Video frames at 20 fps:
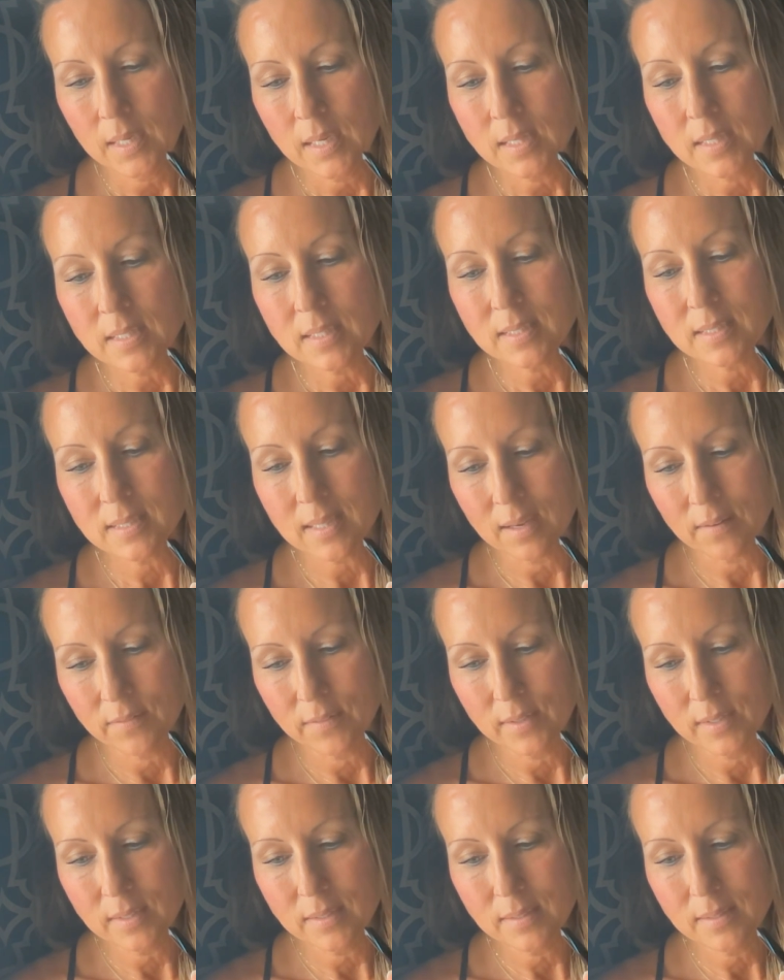The
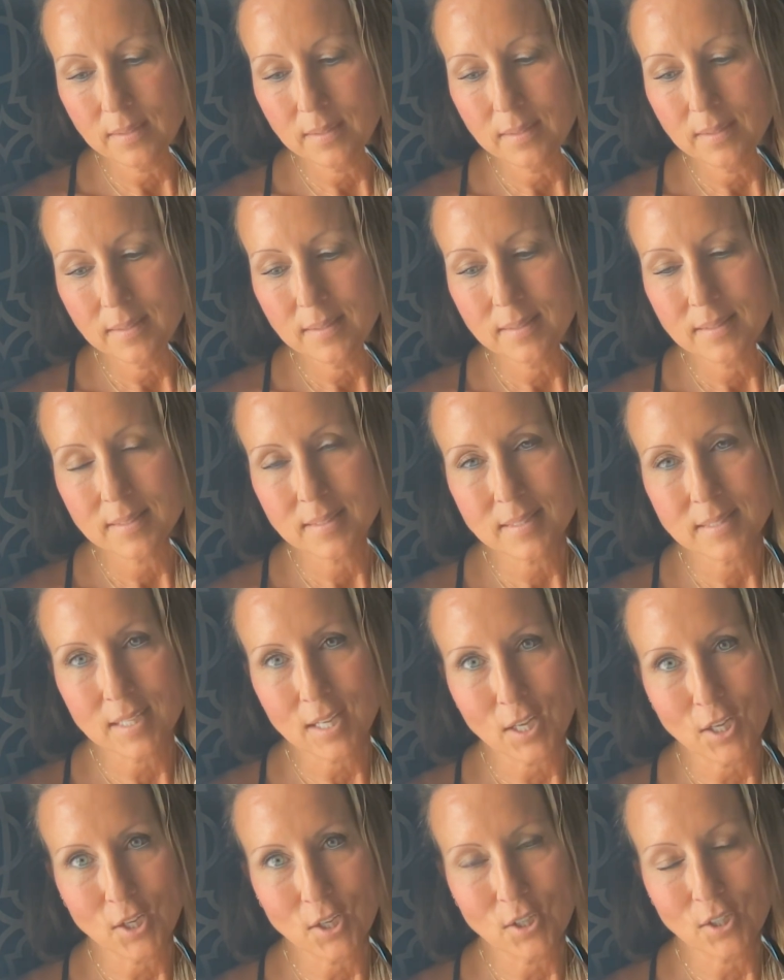seven
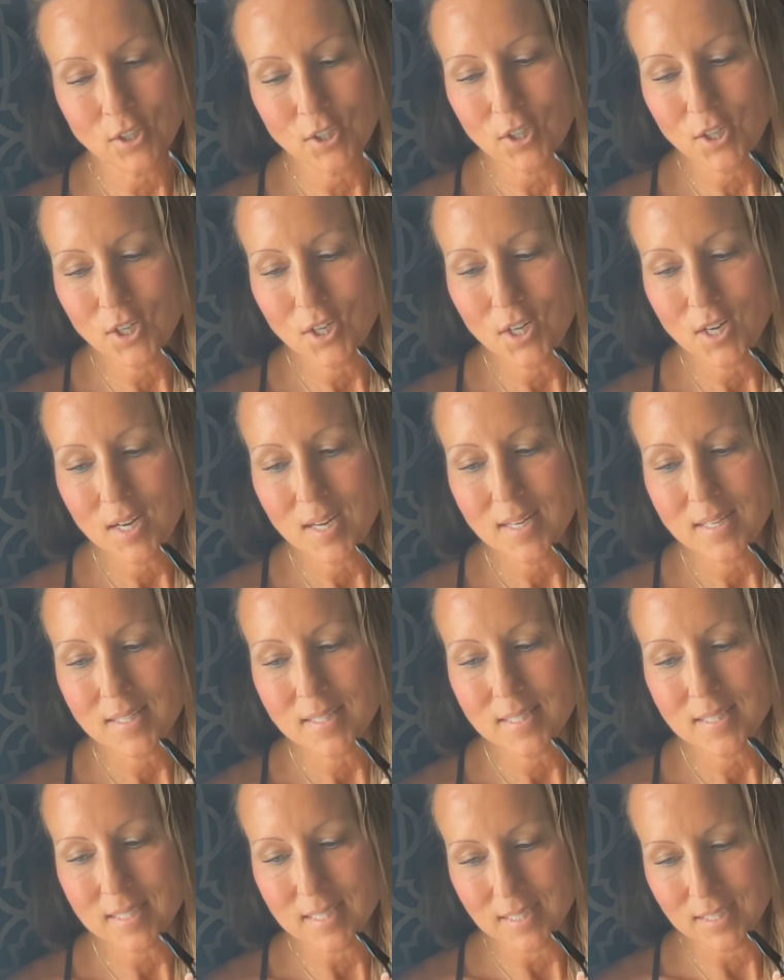stellar
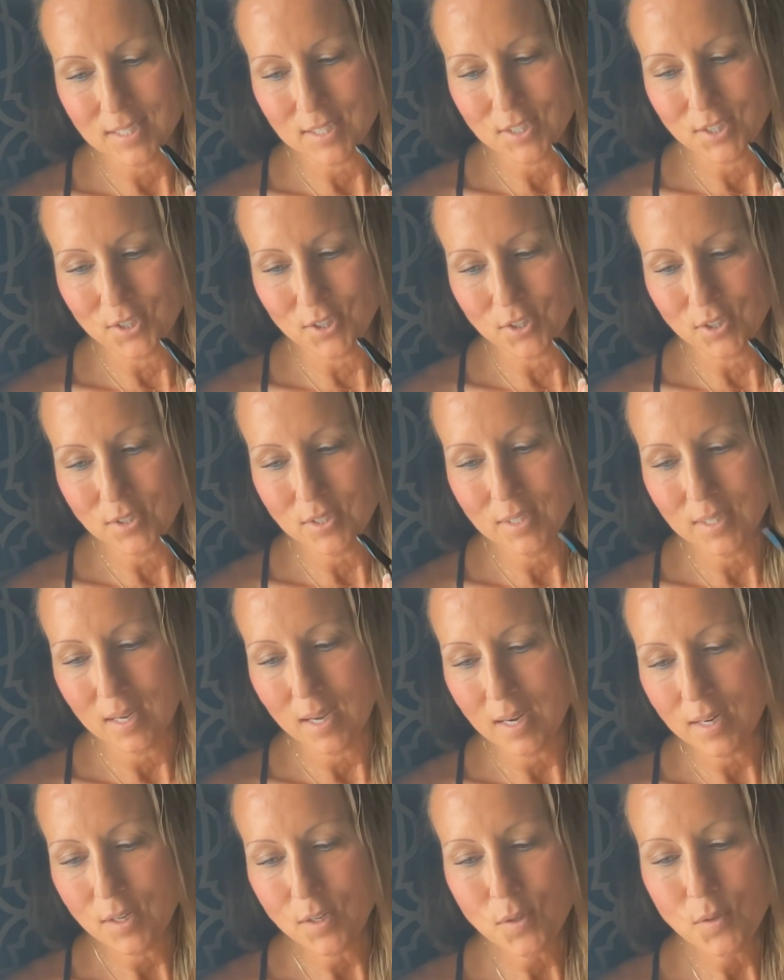sisters,
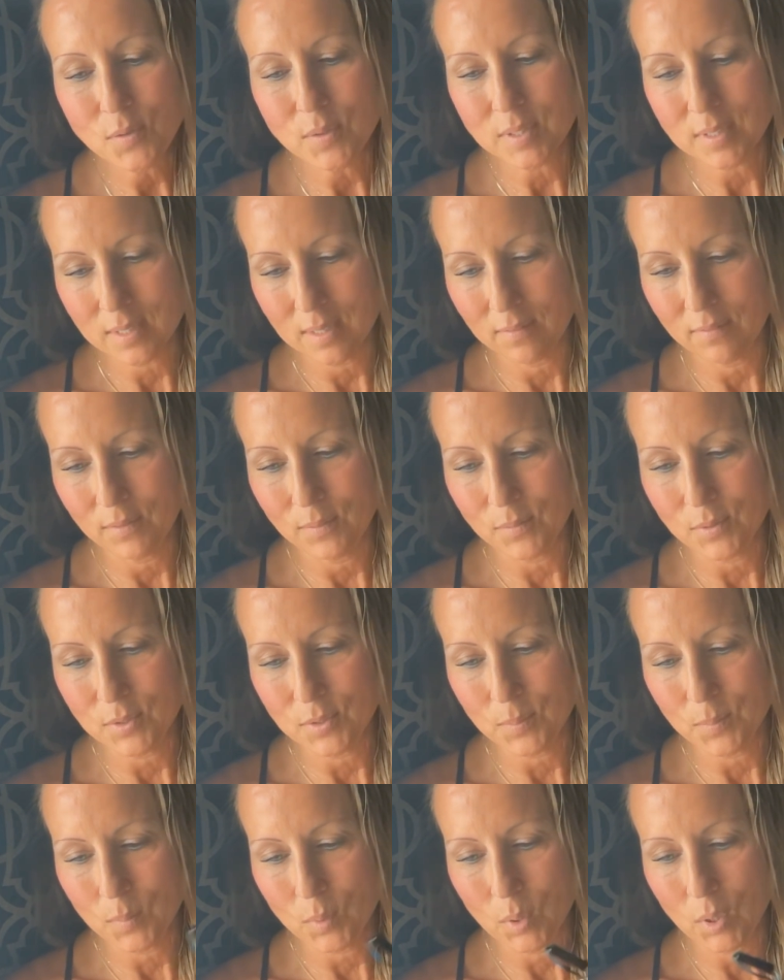I knew seven was
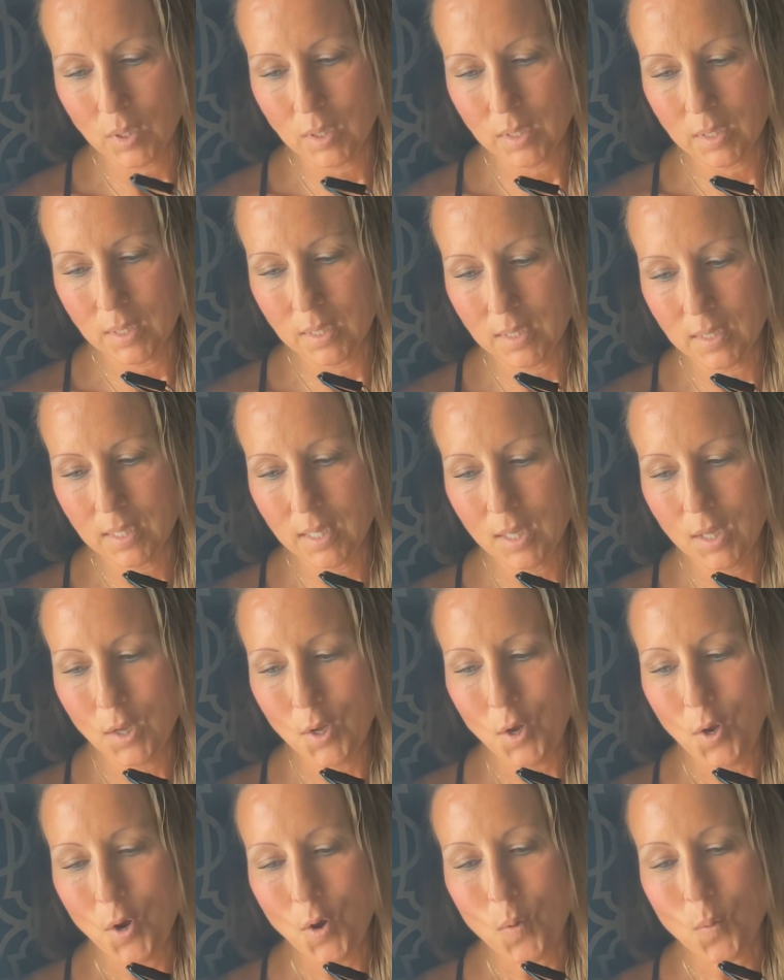important,
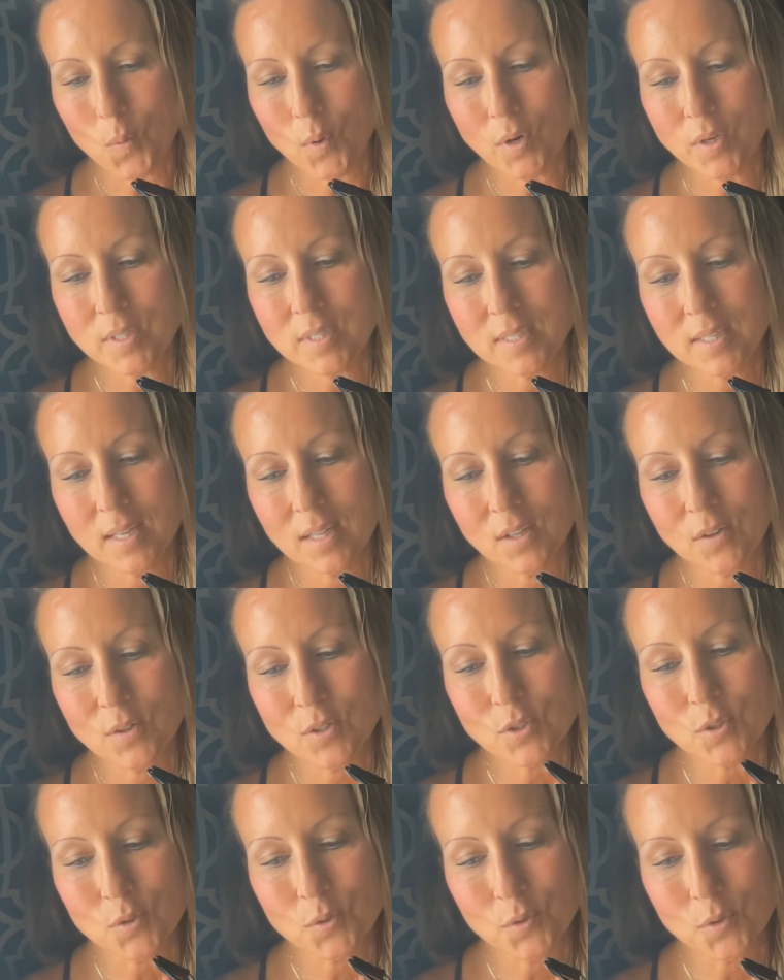work together
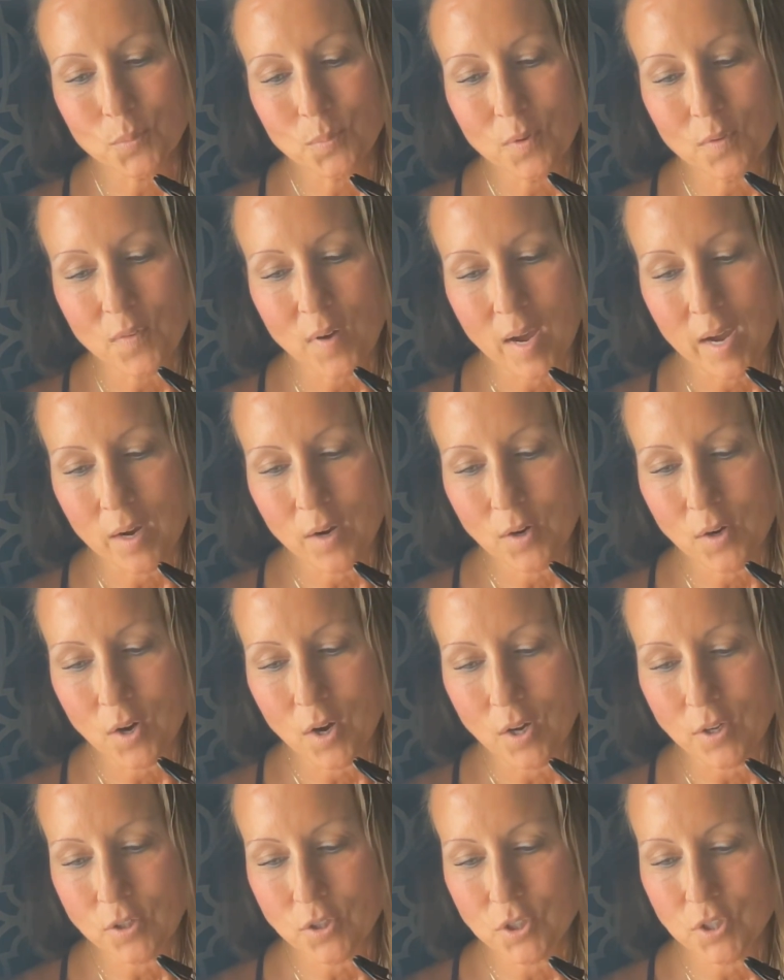as a group of higher
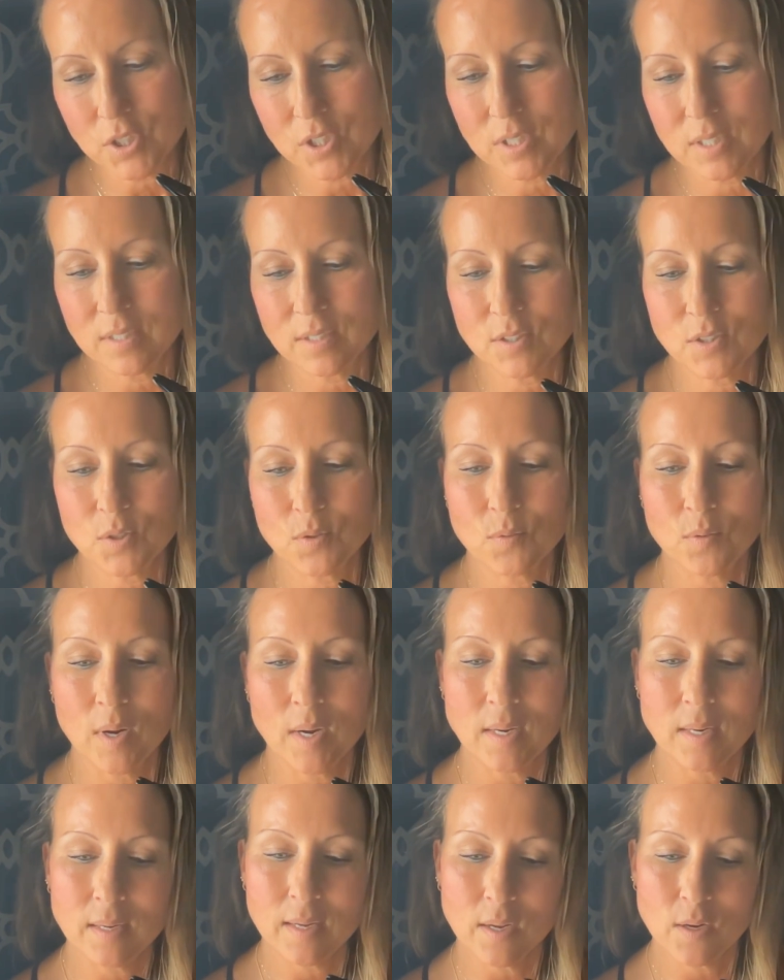consciousness to
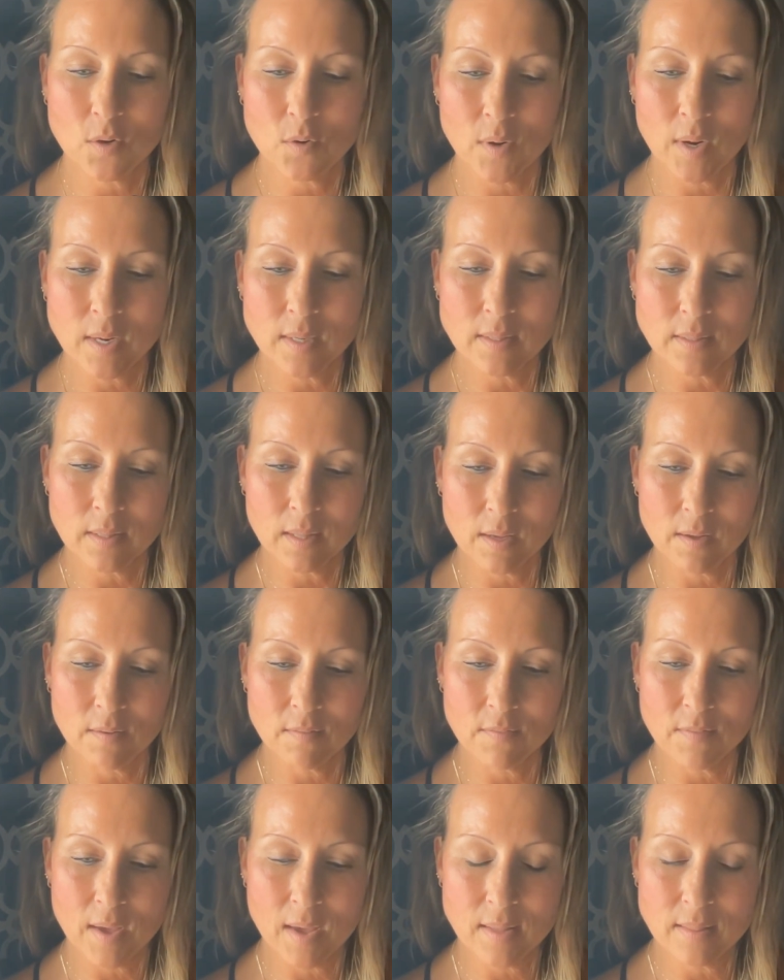radiate great love
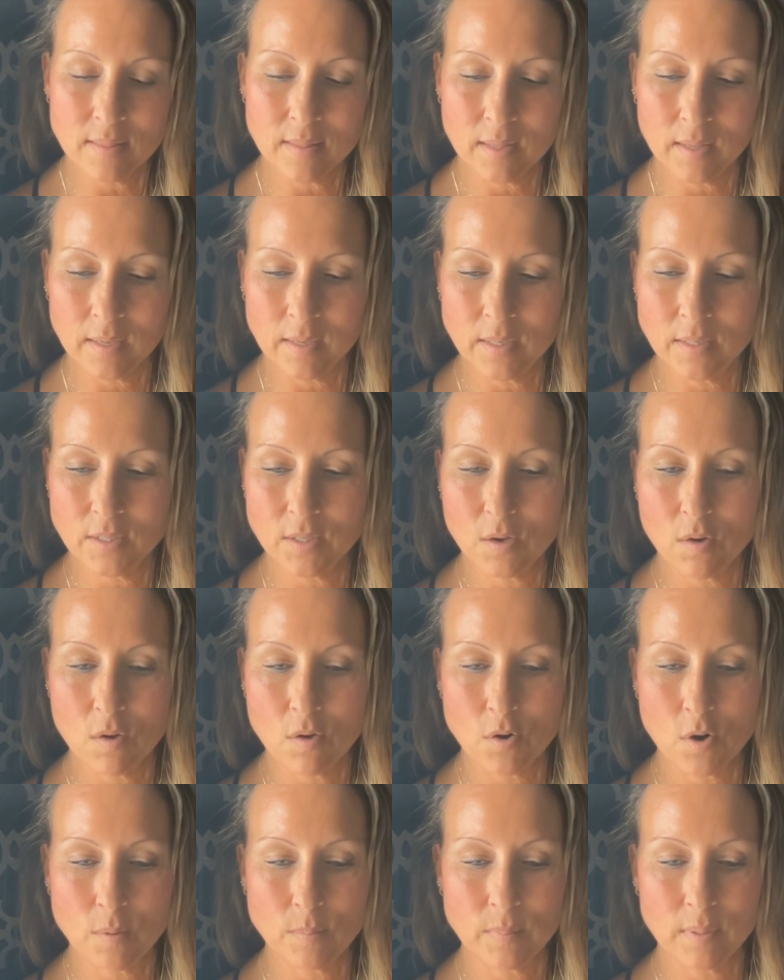and light
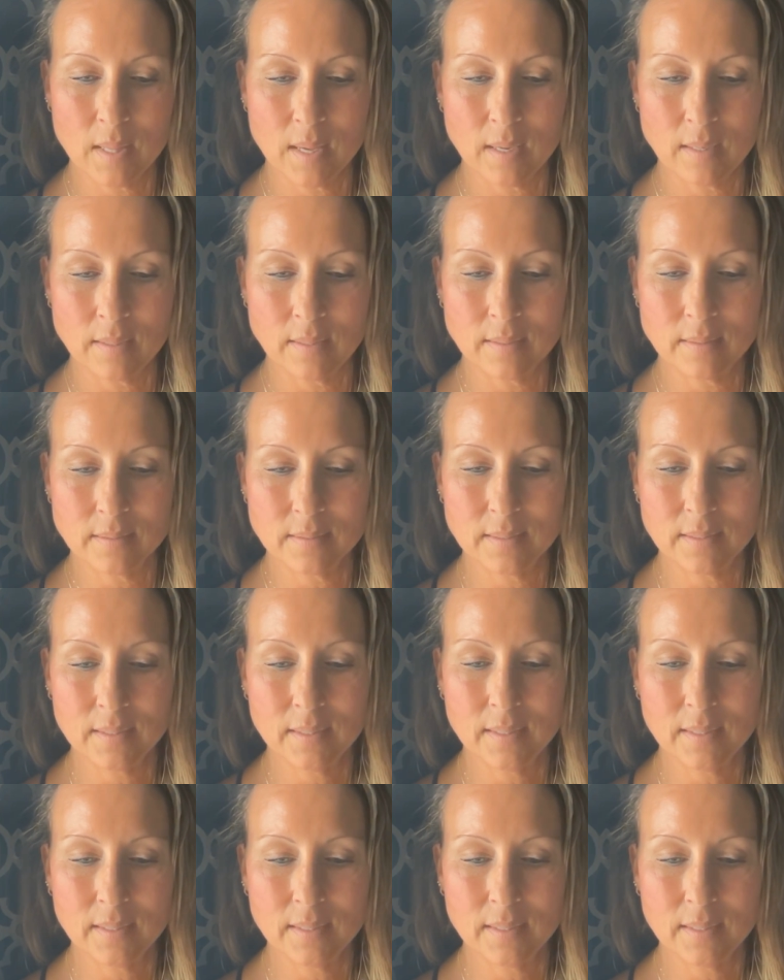on our planet.